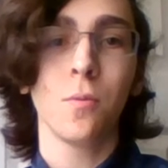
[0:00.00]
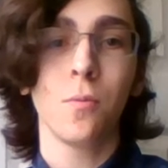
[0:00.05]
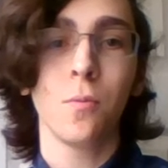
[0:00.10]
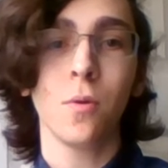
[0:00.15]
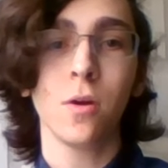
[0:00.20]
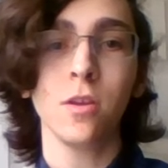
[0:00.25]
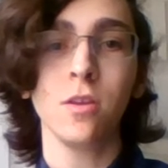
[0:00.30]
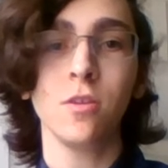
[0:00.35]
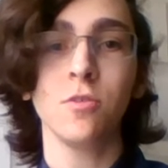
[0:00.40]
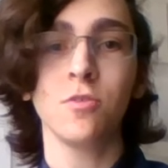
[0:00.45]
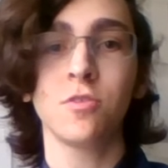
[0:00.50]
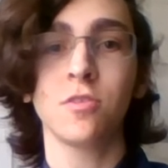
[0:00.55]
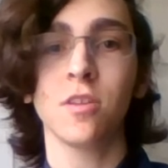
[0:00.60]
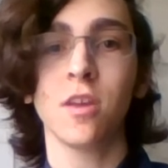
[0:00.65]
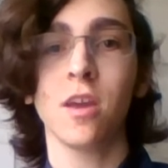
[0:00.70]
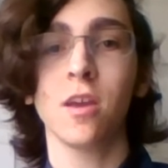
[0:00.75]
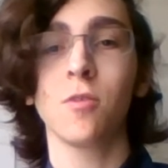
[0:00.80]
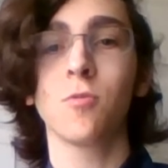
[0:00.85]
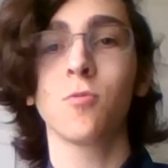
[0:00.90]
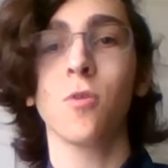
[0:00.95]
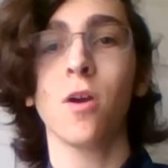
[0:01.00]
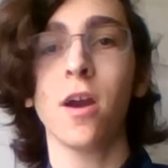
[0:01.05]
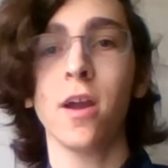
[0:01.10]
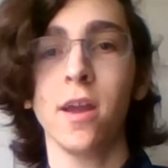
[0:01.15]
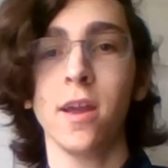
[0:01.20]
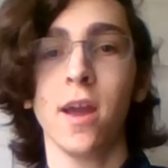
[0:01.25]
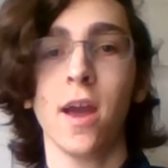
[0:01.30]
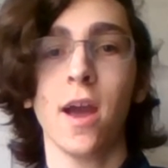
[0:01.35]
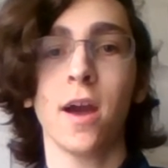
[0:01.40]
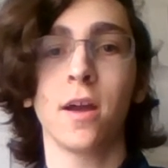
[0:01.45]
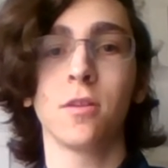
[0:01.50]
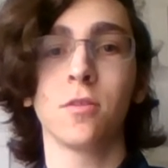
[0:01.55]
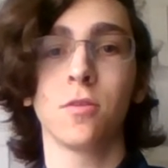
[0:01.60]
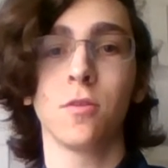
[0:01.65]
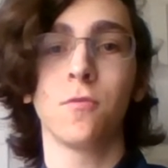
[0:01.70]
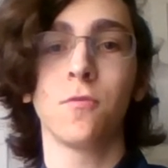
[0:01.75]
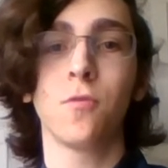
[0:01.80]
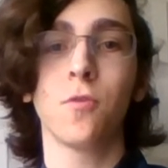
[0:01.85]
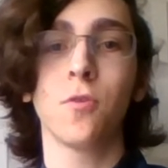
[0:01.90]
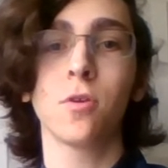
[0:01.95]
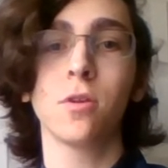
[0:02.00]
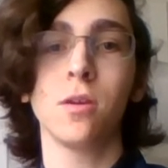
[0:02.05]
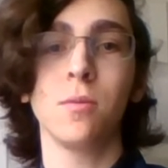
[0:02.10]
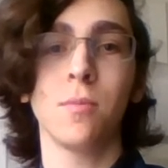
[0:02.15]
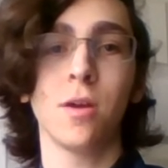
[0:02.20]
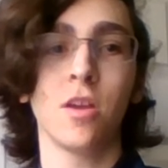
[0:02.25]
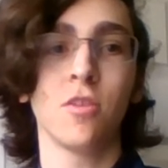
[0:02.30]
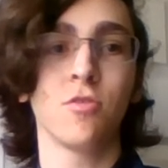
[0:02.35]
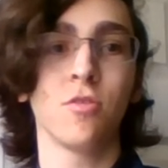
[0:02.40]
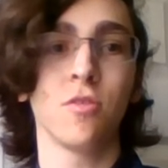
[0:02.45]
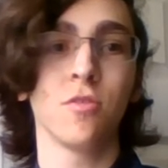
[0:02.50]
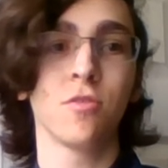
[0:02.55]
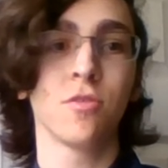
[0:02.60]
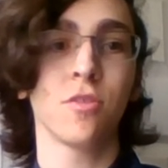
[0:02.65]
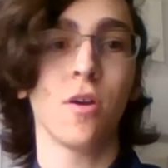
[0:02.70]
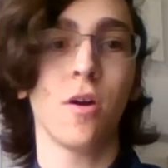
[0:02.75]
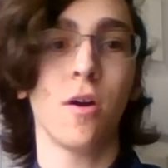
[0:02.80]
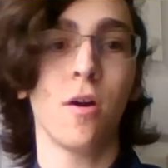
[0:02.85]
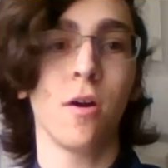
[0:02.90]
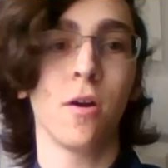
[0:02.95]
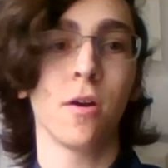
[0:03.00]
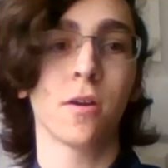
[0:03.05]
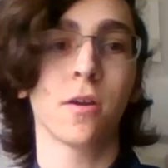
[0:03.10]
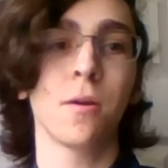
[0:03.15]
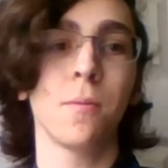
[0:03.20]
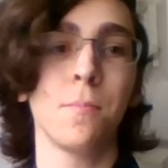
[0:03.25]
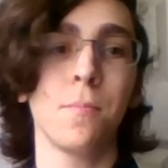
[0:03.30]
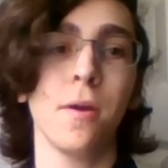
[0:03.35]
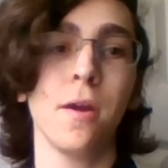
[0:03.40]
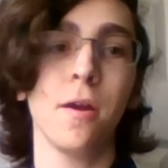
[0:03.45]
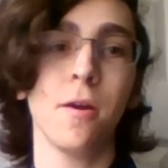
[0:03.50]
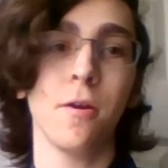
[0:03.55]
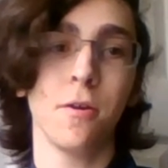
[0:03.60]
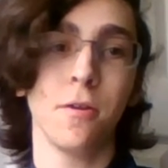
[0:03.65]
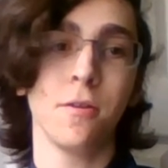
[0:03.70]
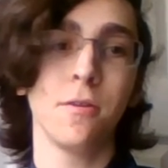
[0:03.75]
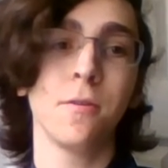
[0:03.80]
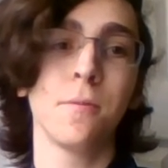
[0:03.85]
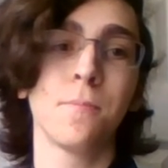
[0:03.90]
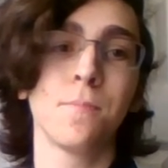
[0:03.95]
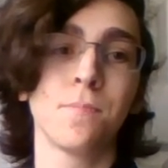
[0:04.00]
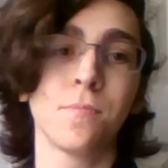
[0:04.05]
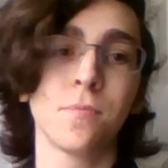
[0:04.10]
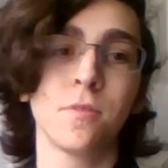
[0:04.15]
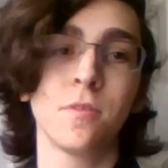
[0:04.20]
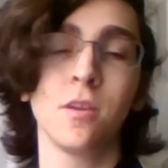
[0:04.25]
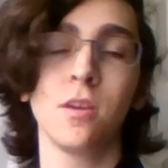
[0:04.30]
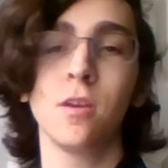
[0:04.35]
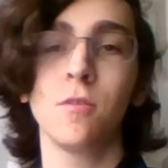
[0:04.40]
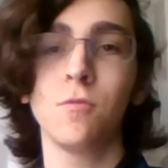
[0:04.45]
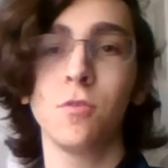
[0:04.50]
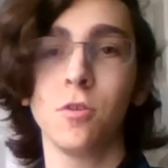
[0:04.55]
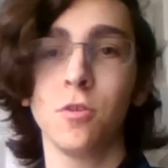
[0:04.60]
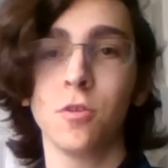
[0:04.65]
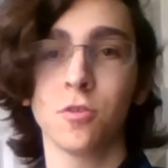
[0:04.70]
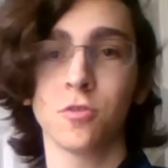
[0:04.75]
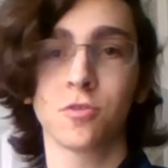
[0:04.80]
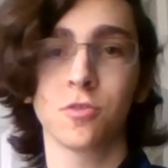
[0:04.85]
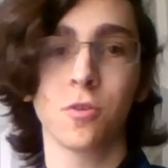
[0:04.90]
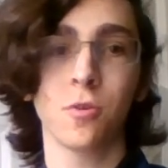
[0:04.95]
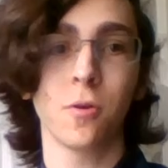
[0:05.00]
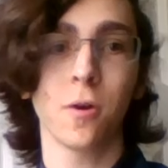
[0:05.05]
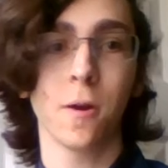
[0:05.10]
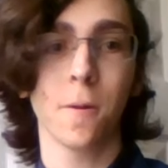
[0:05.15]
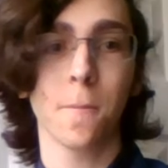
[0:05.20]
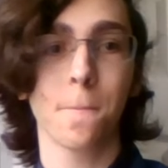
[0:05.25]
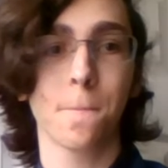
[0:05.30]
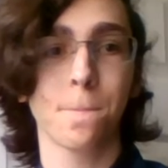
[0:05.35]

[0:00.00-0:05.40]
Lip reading: what you sang right out of the 40 measures are compared to give you your score.